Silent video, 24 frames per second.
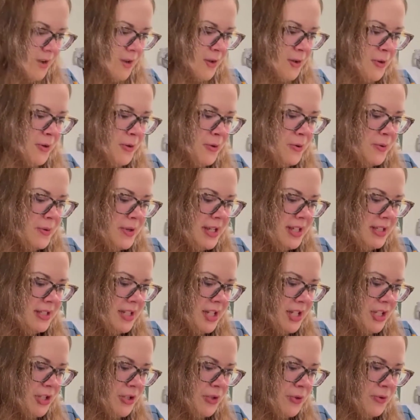Oh, and
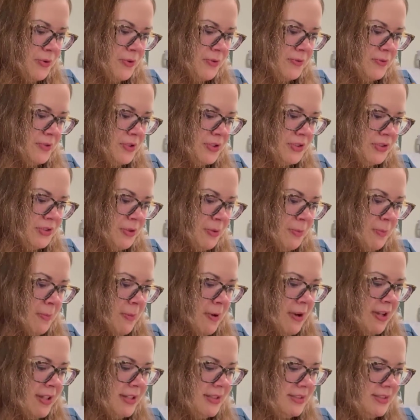a Universal
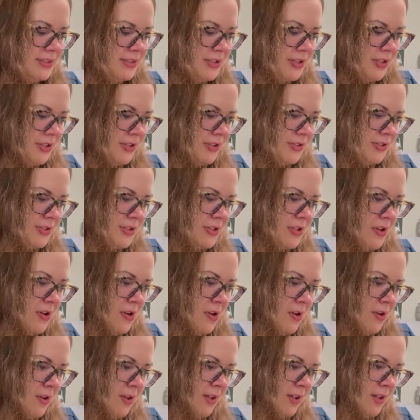Monsters
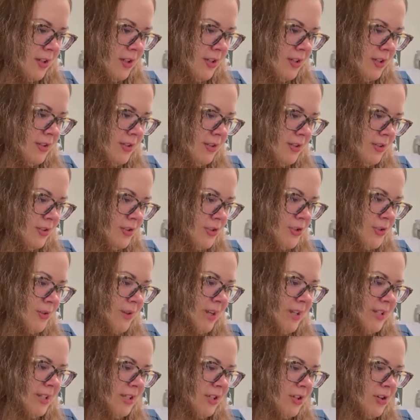card.
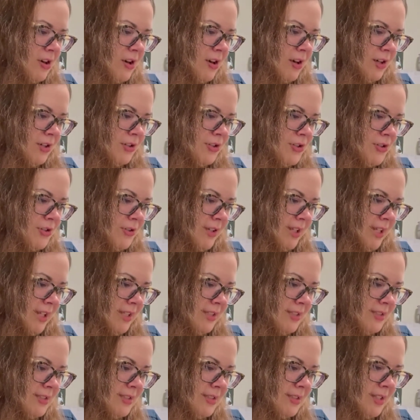Trading card
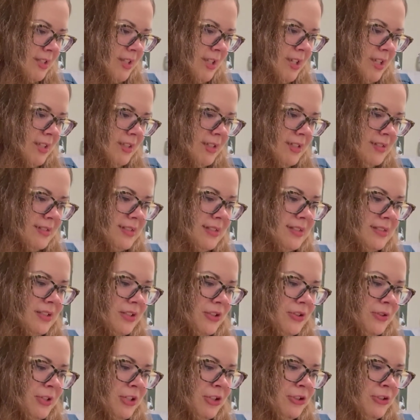treats. This is a
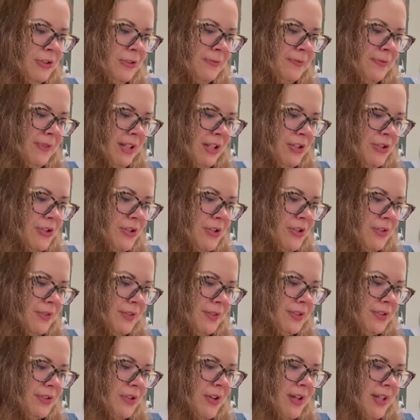creature feature
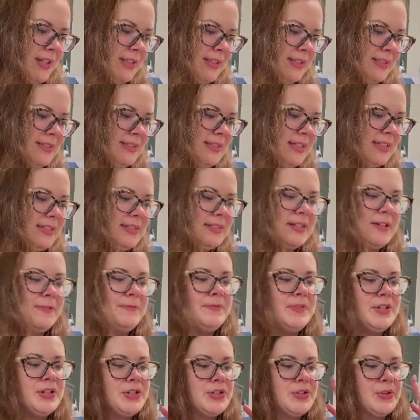starring the six
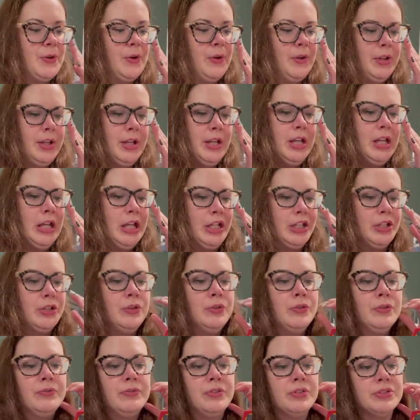official
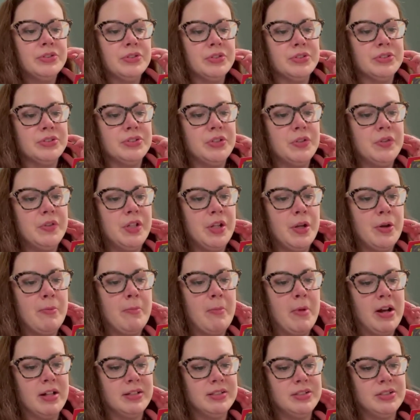Universal Studio
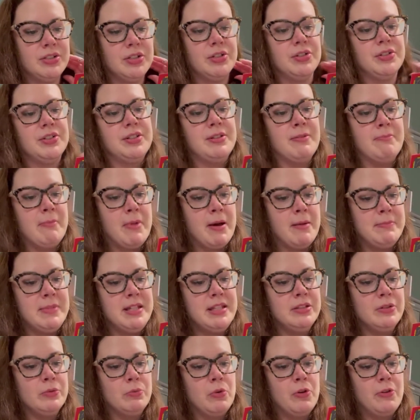monsters. The Mummy,
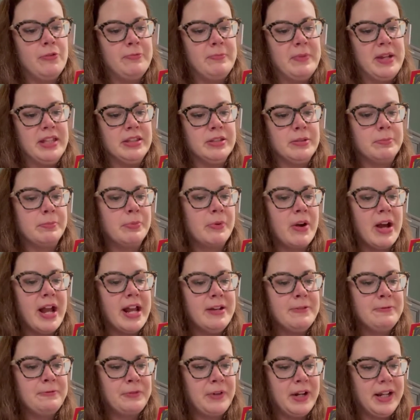the Wolfman, the
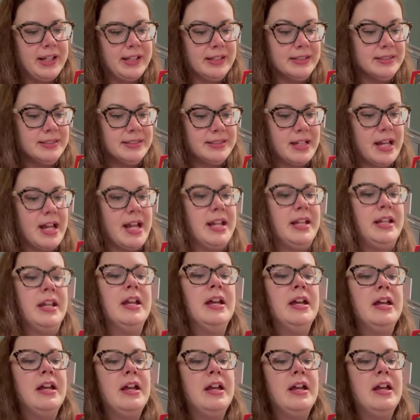Bride of Frankenstein,